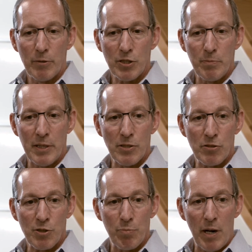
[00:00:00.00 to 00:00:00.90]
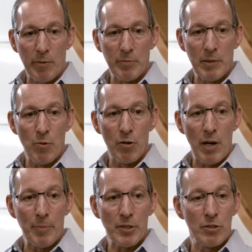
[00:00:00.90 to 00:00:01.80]
which means there's probably
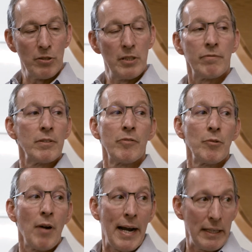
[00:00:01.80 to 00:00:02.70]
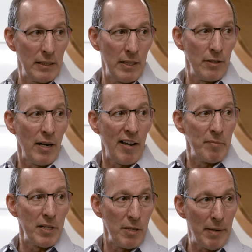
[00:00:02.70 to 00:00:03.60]
more opportunity for variety than there
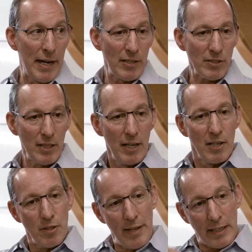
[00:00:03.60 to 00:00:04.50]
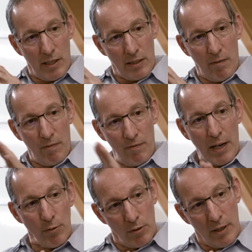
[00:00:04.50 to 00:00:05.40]
have been in the past. So that's at the
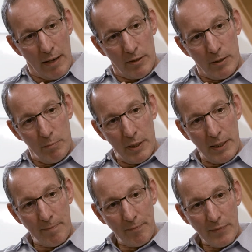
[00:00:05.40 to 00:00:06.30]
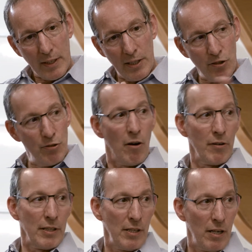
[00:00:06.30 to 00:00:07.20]
federal level, but as you
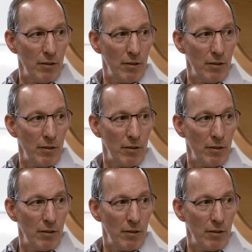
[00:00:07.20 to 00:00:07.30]
already